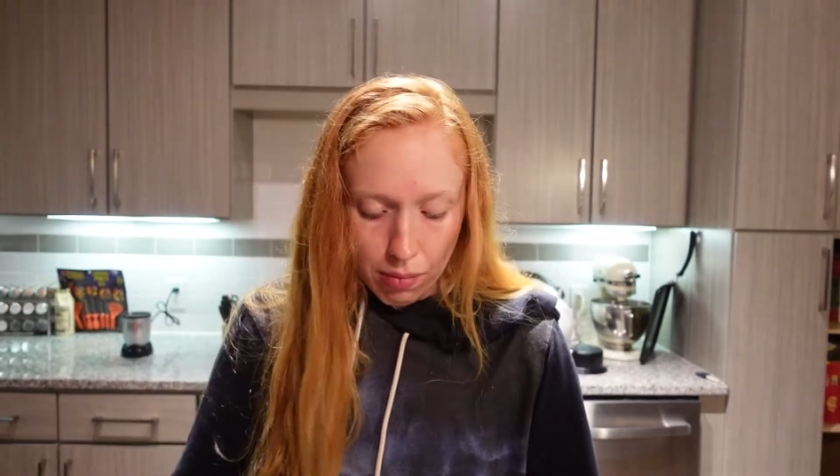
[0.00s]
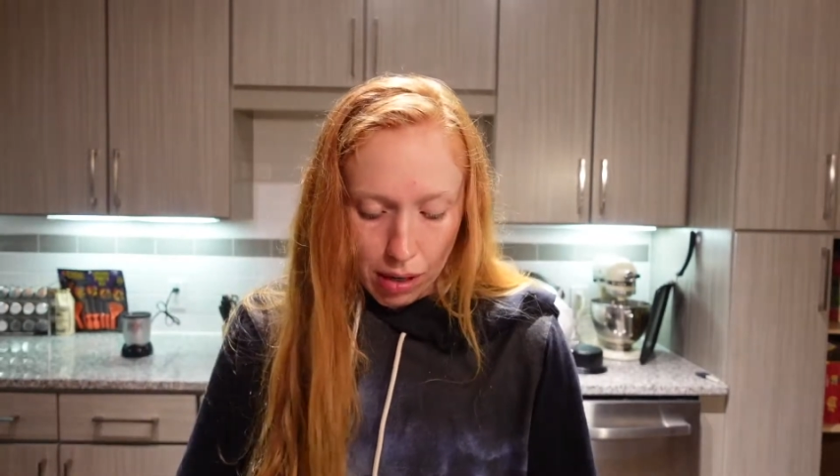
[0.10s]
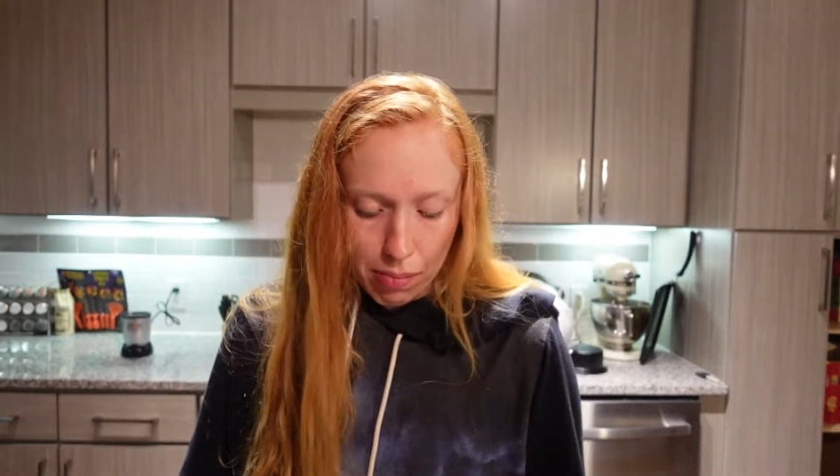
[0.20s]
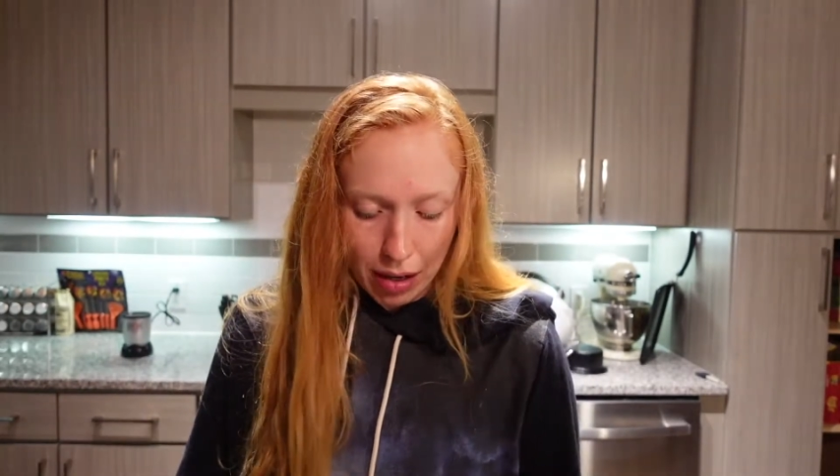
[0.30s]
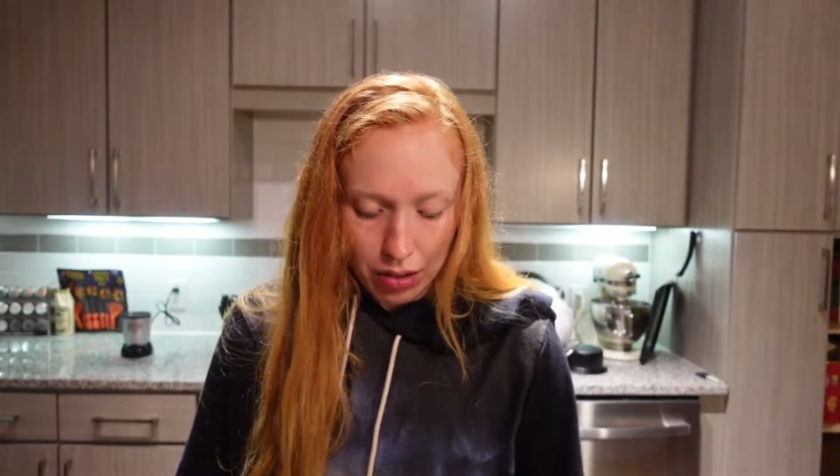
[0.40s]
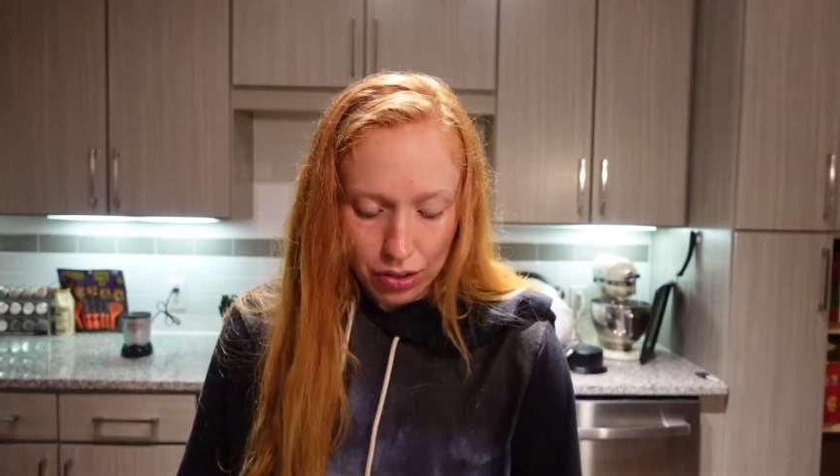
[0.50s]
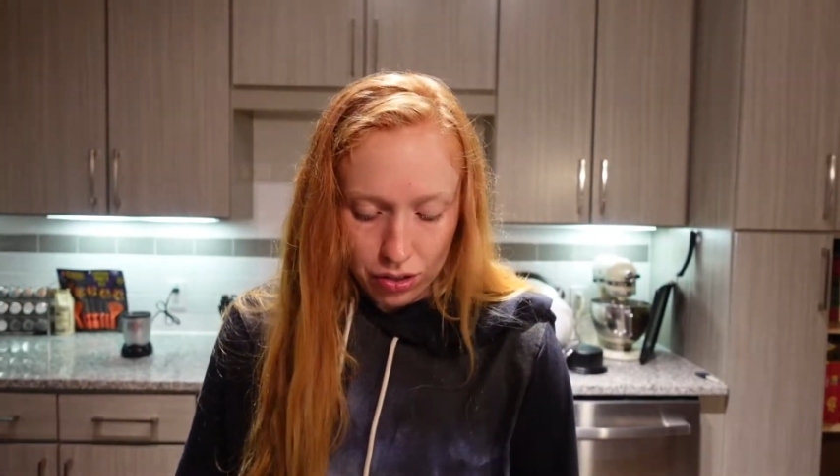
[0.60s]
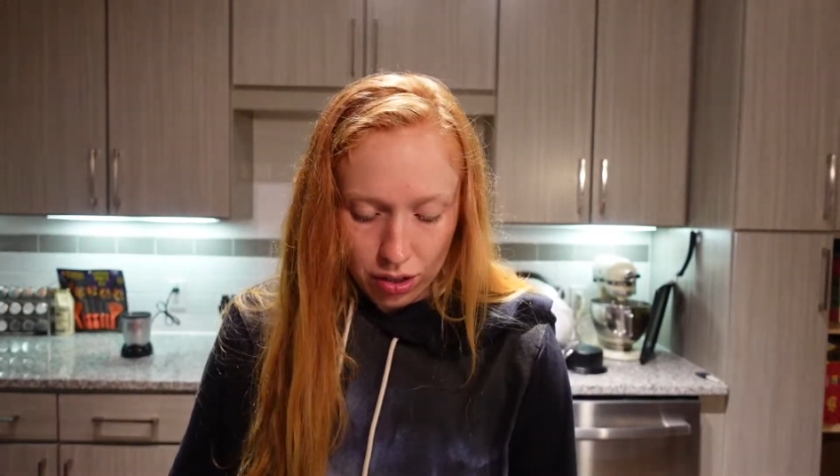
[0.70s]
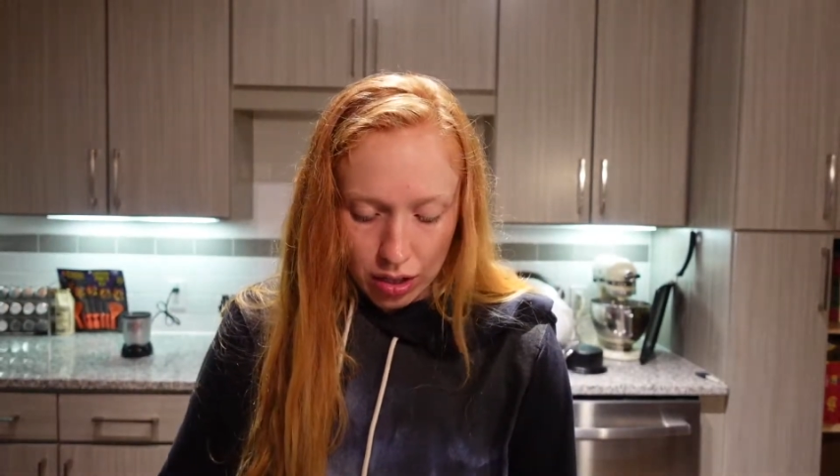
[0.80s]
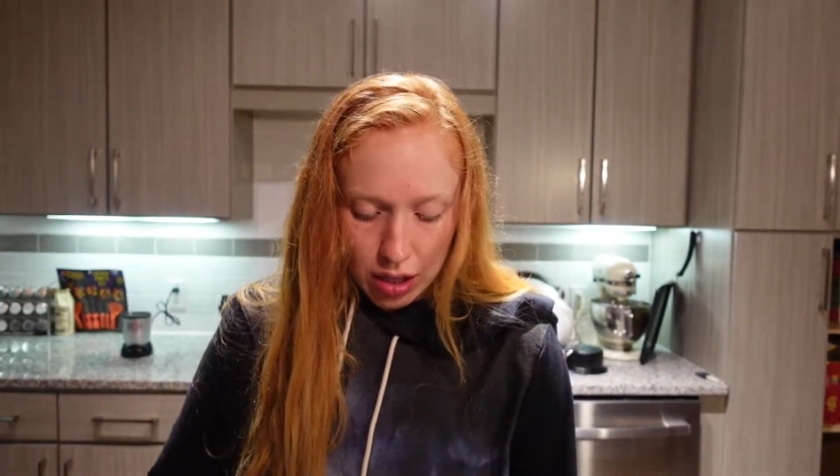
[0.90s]
my
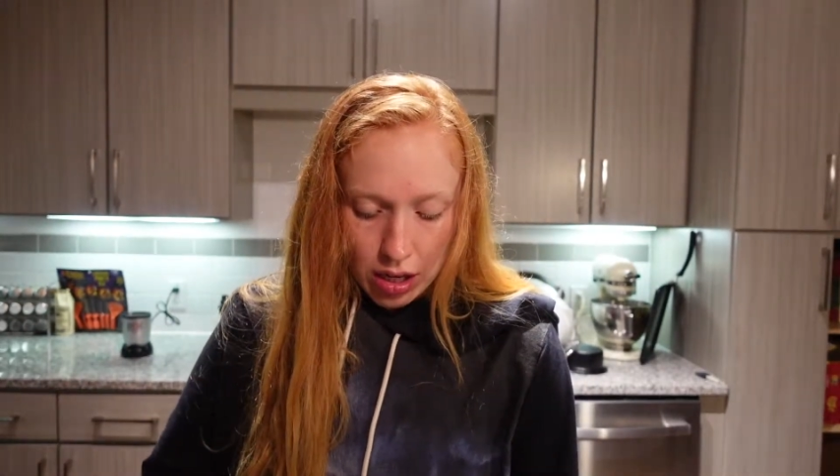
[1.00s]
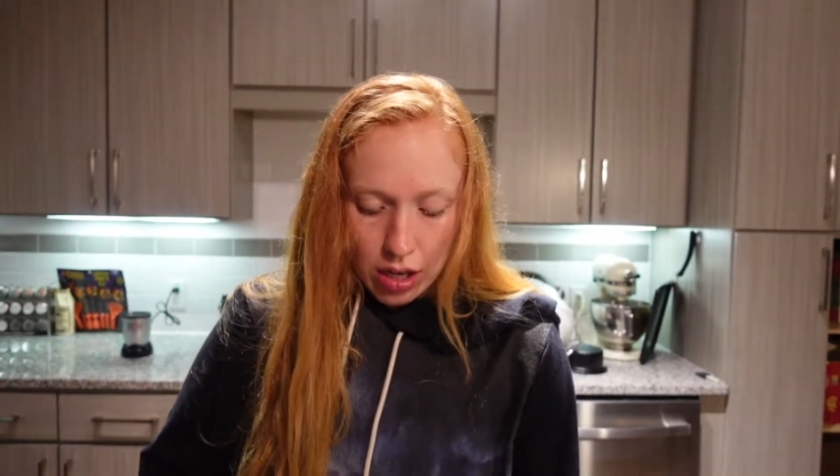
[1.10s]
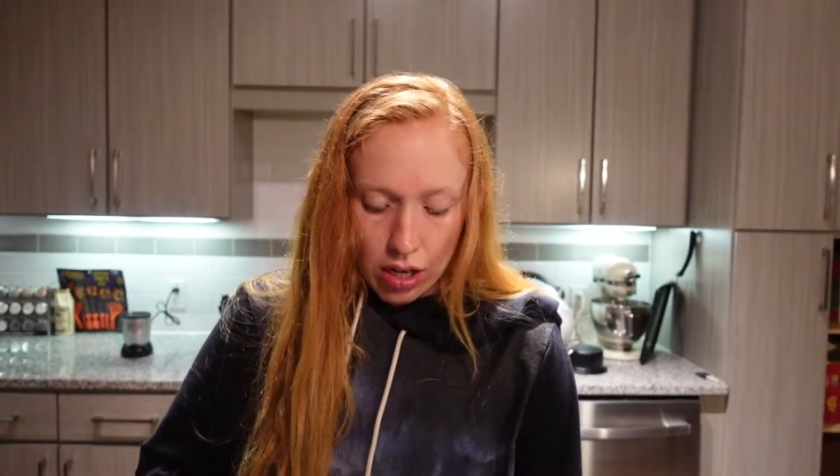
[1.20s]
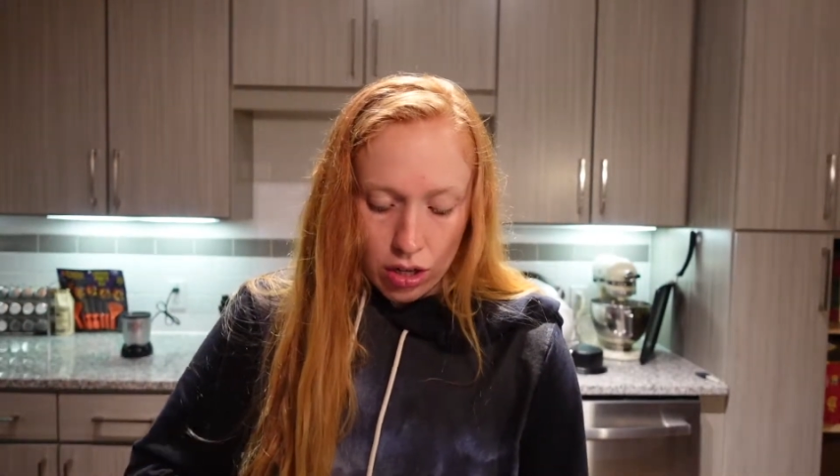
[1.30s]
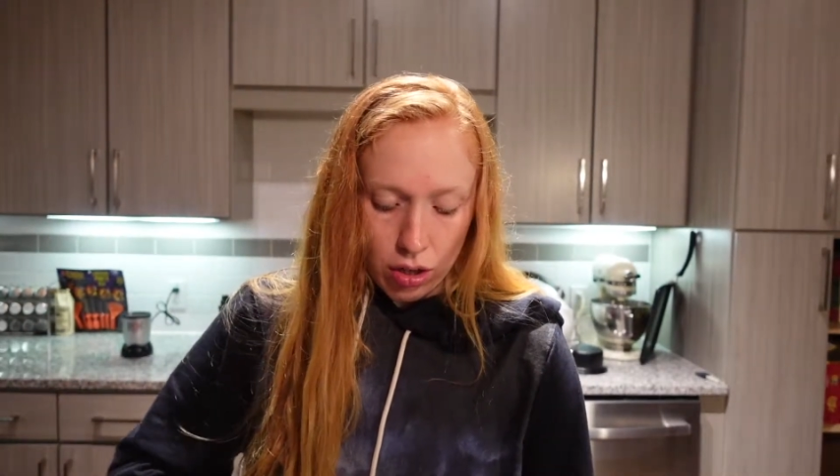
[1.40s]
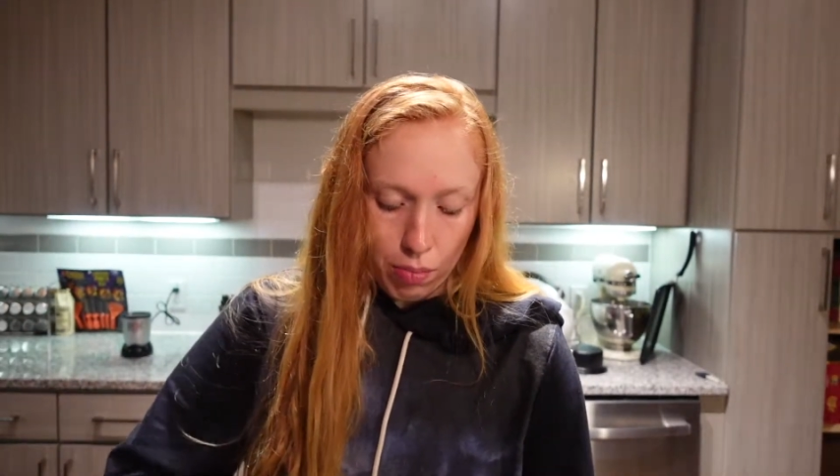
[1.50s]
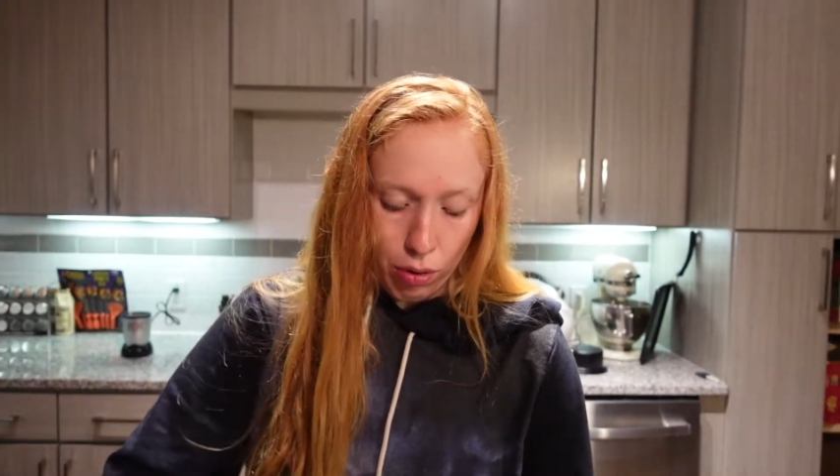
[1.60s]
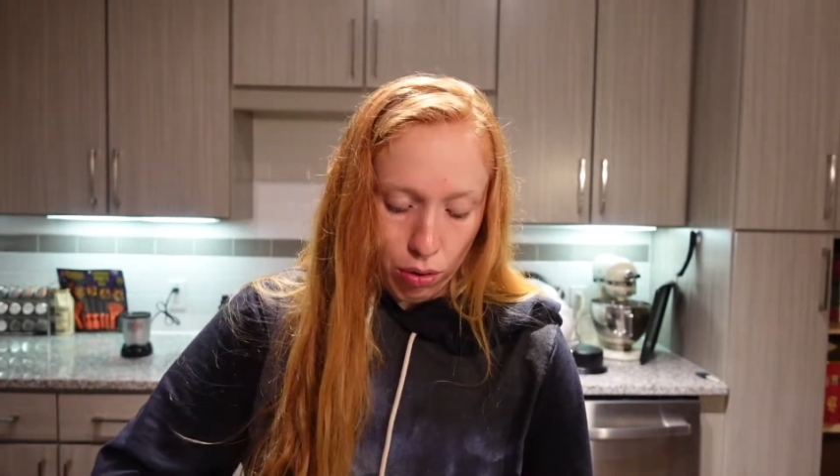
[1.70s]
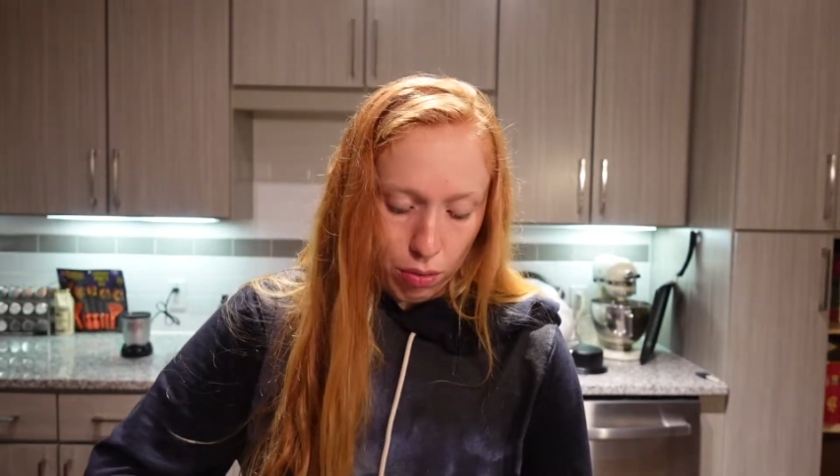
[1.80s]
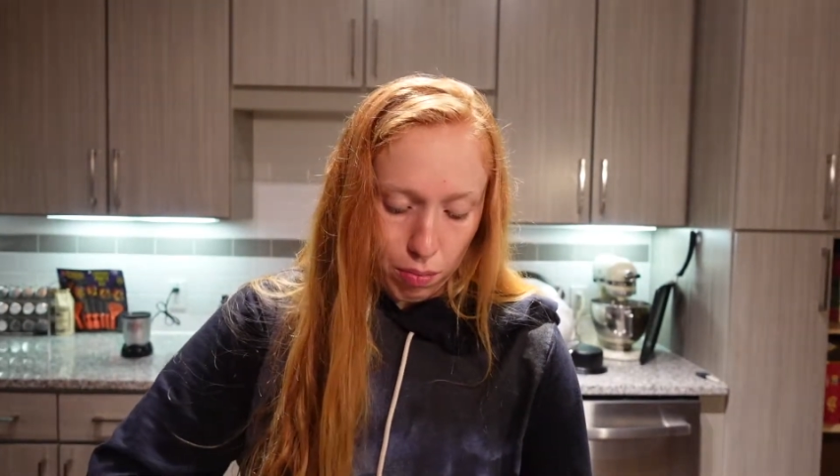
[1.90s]
best to
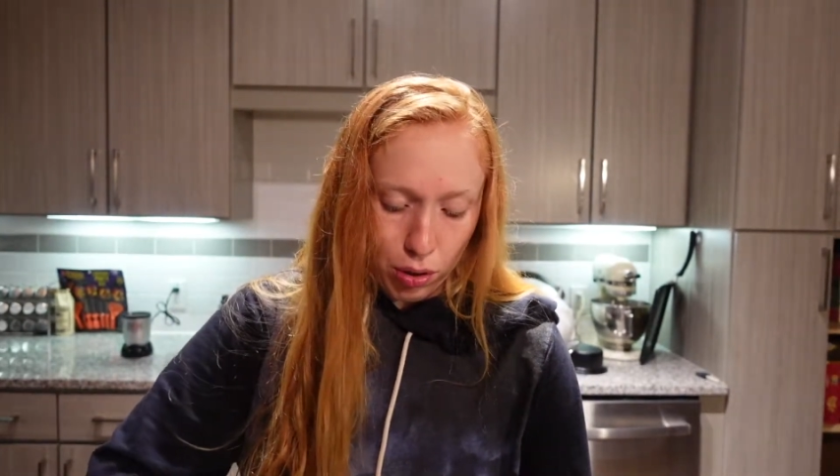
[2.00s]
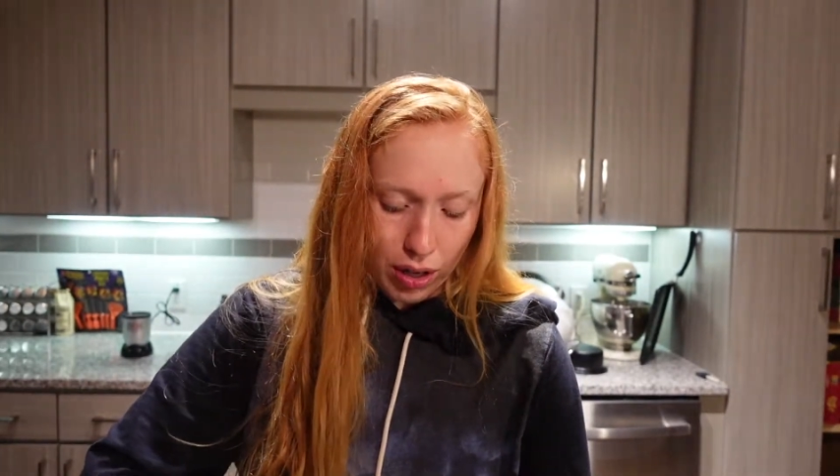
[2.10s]
both put